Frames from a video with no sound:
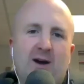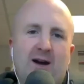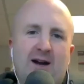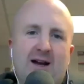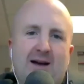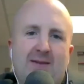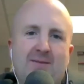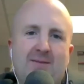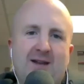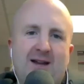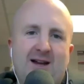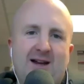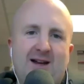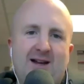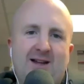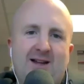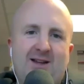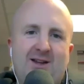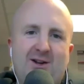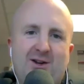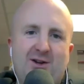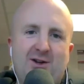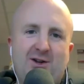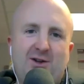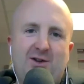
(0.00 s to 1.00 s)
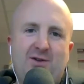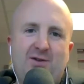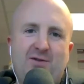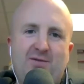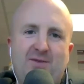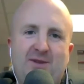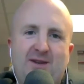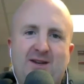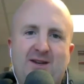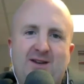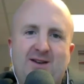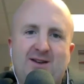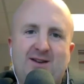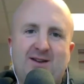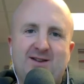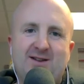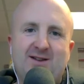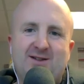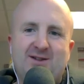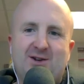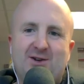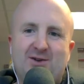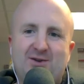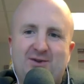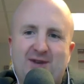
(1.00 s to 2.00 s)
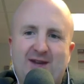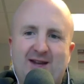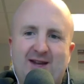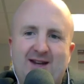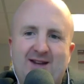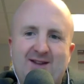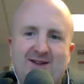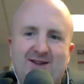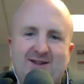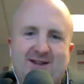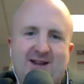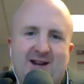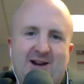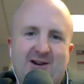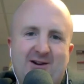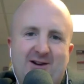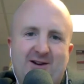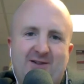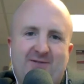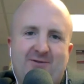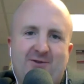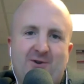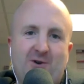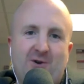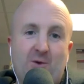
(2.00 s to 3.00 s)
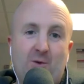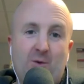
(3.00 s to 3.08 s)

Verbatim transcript: Yeah, I mean, yeah. You, have been consulting and in this area for a